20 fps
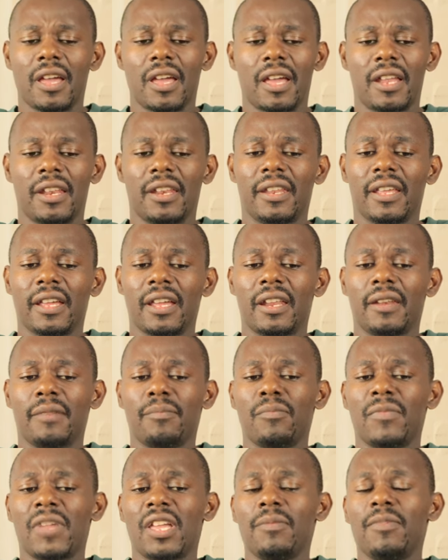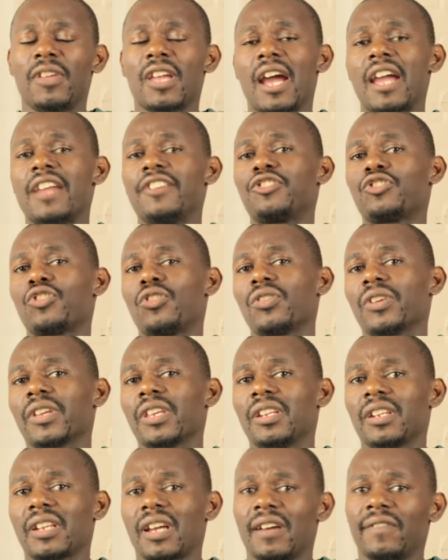and then maybe I
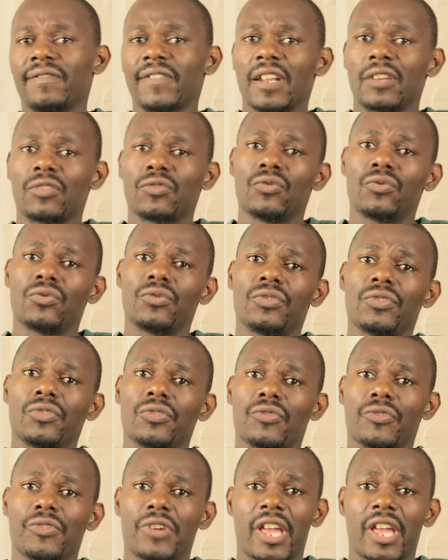jog in the afternoon,